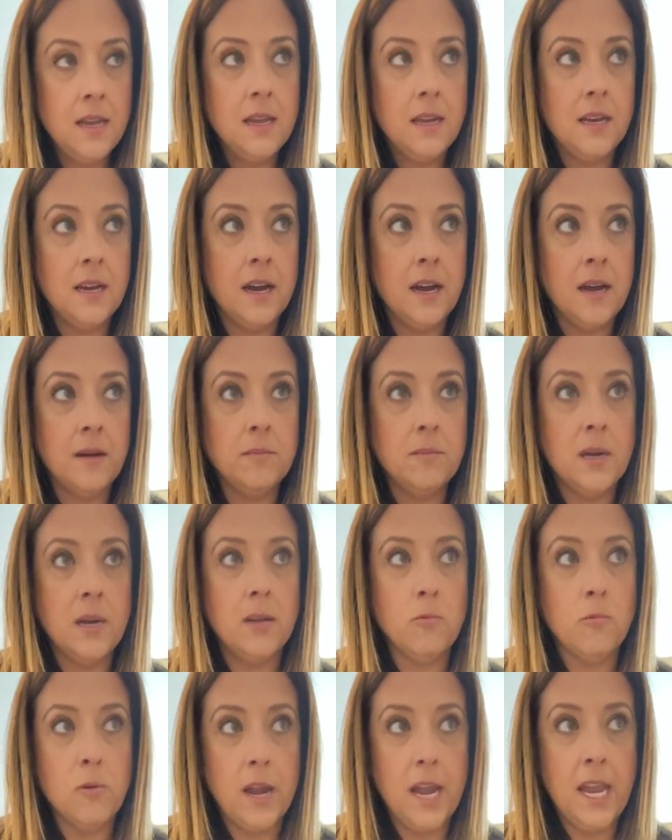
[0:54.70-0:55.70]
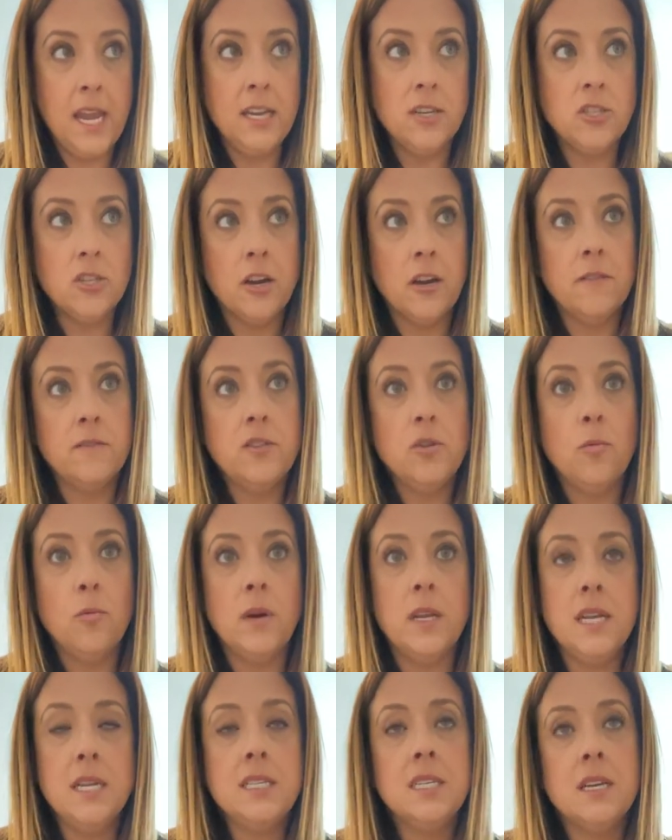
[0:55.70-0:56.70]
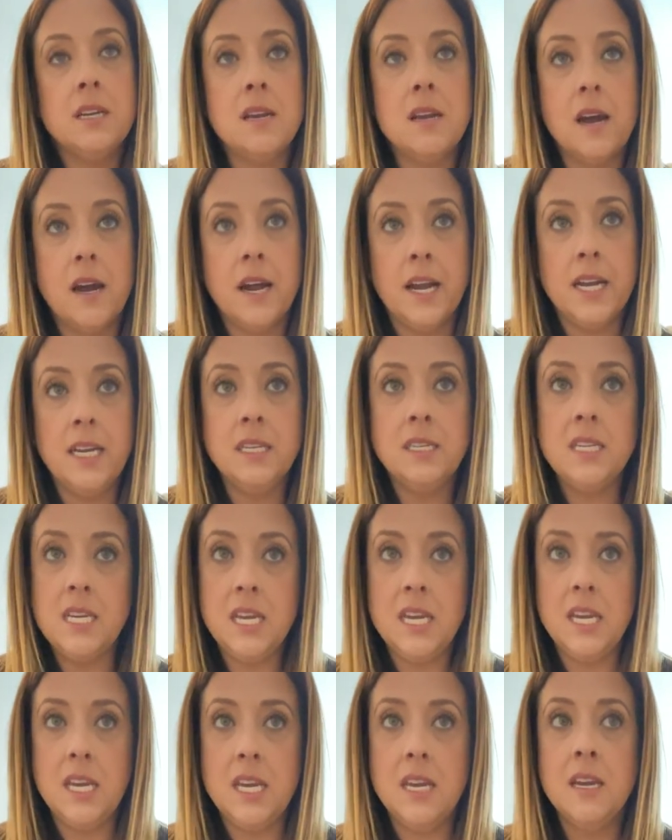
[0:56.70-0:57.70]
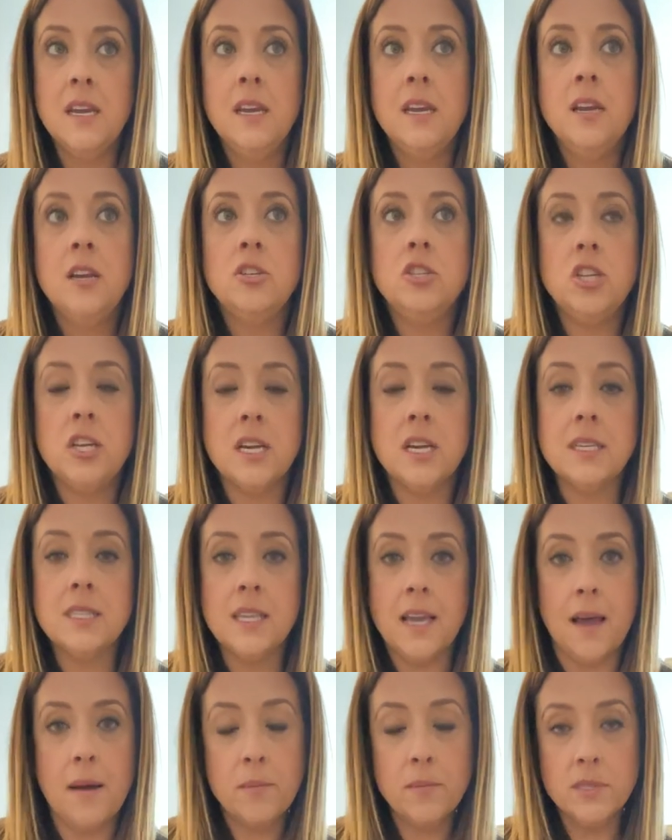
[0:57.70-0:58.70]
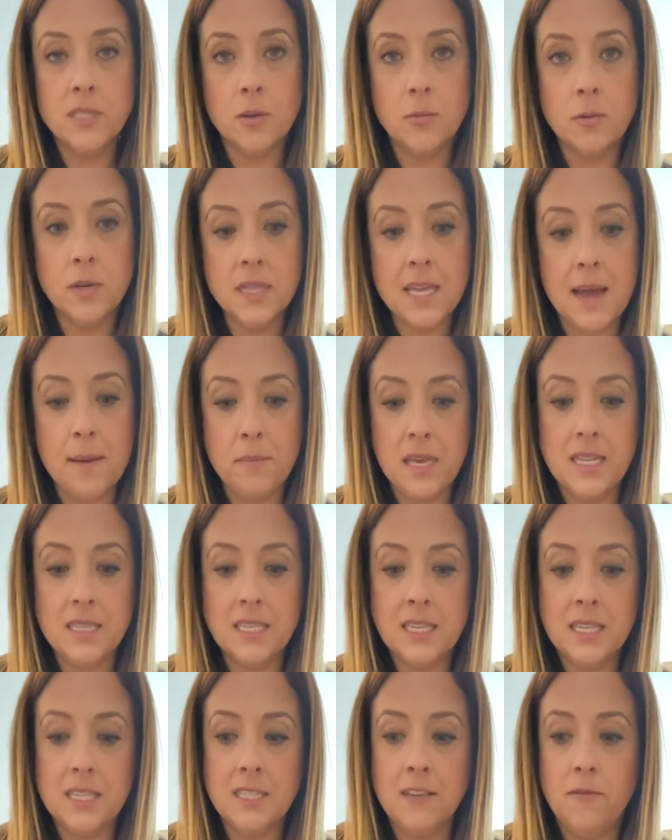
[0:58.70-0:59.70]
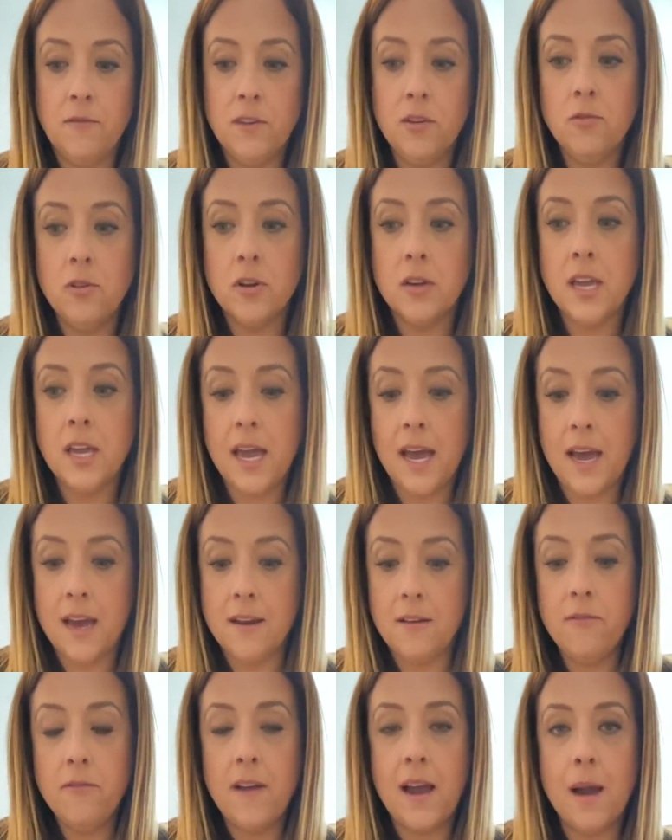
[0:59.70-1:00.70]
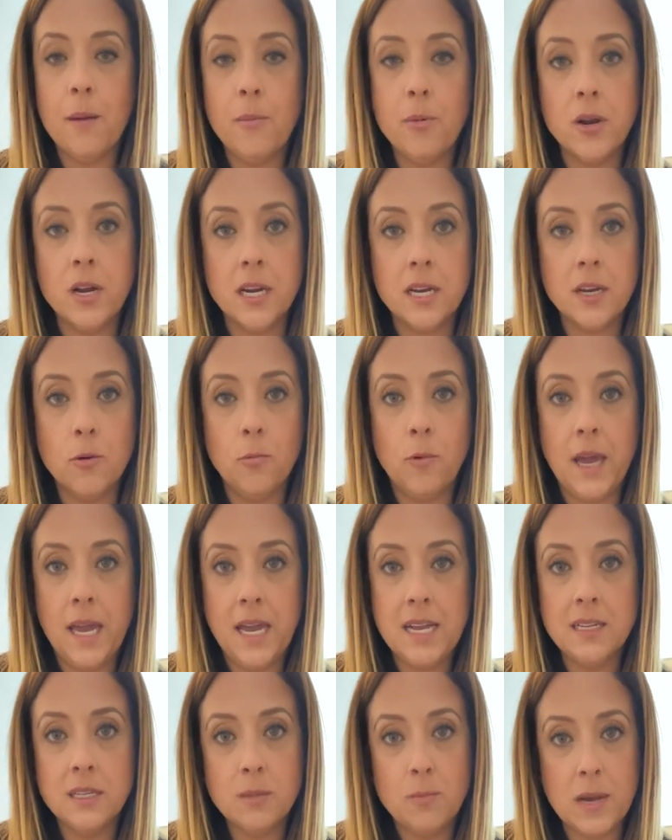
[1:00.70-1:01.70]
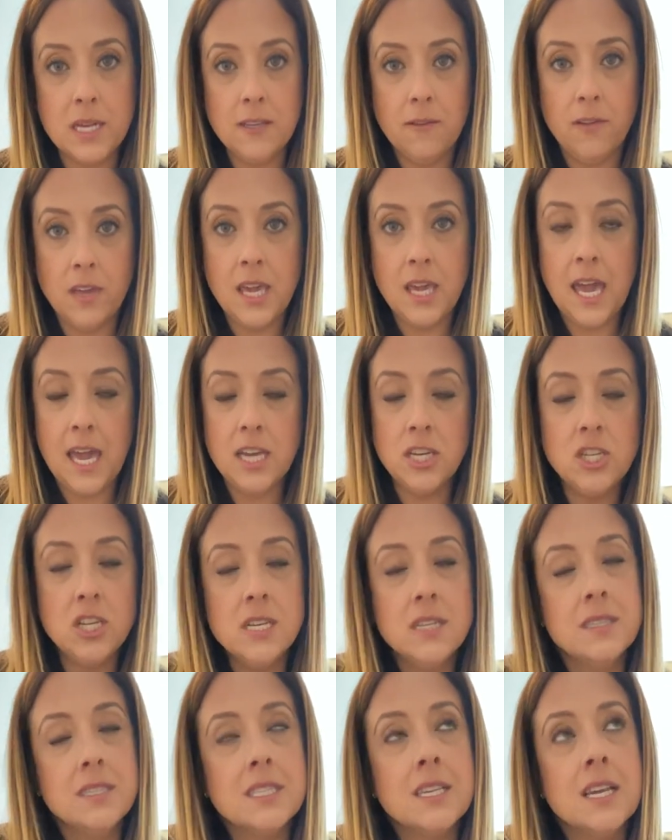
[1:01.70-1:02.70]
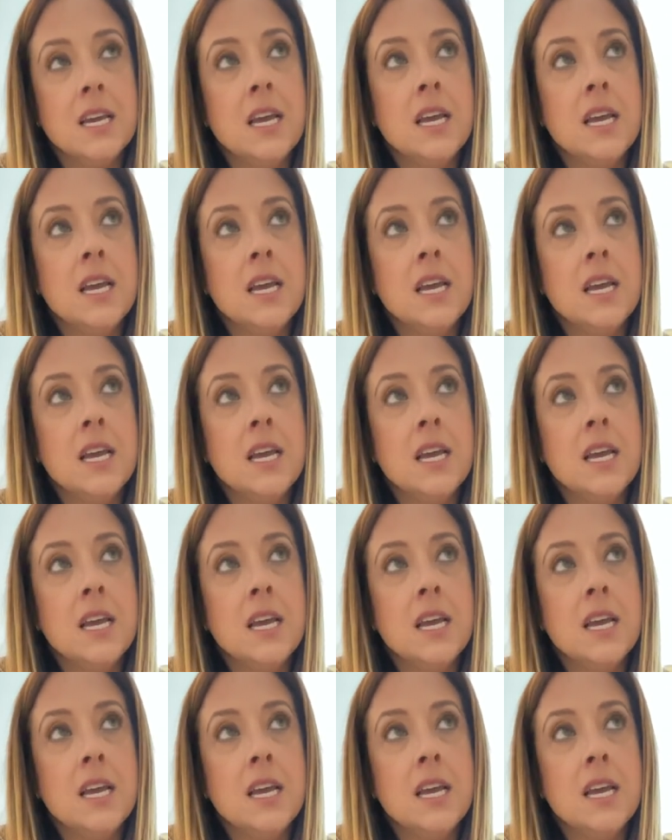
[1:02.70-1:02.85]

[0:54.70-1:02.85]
a range of 20 to 90 GSM. So what that means is if you look at a fabric weight specifications,